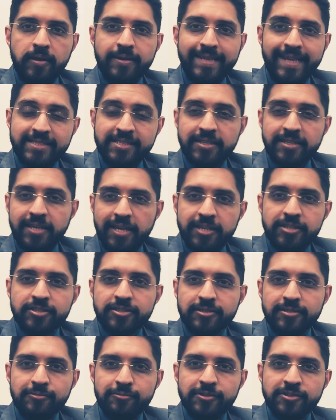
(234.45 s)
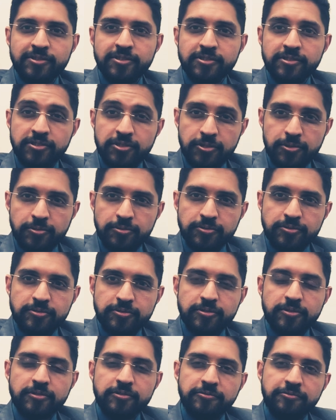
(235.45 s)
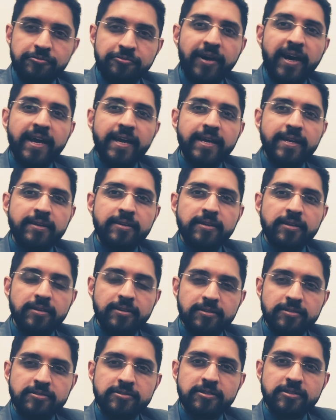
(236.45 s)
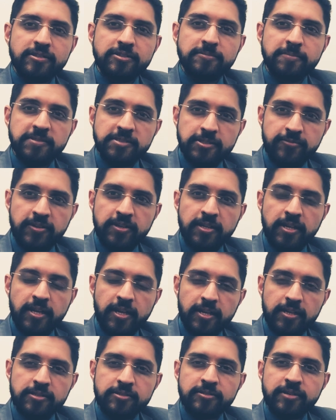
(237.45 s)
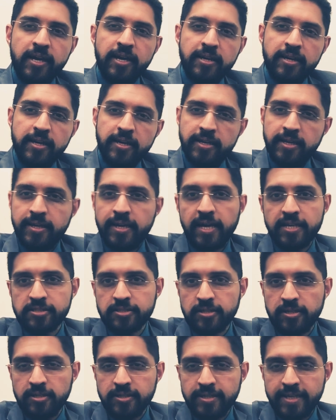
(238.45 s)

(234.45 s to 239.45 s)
designation which is used to find this specific clinical trial in a national